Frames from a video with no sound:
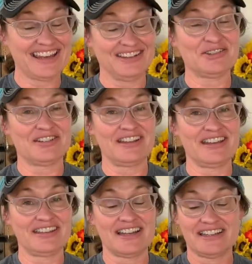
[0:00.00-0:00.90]
and literally
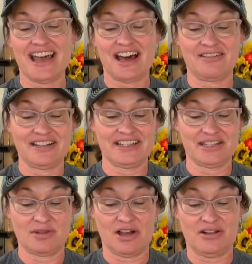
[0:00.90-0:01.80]
that's how it's
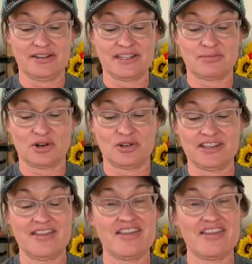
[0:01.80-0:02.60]
spelled, Spurs and